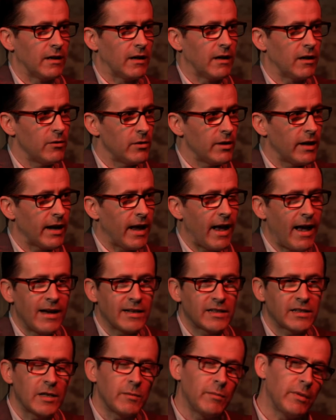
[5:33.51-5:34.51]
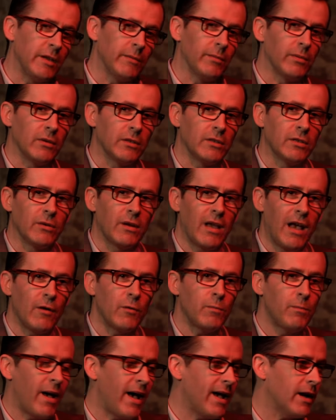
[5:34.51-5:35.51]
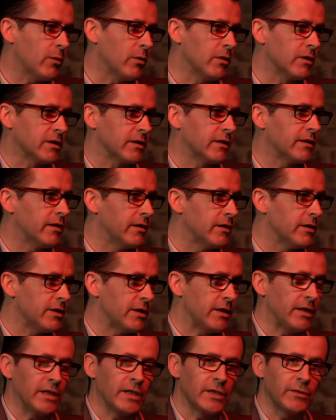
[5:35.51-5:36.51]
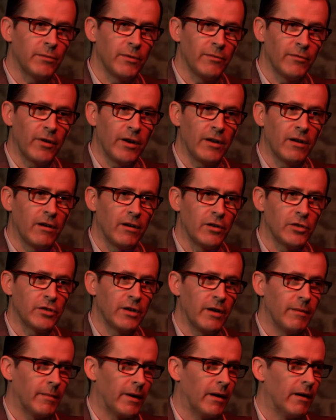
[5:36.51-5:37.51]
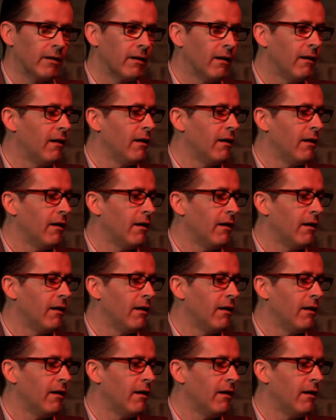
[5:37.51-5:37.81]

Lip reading: including asking people to count backwards in 13s from a very large number,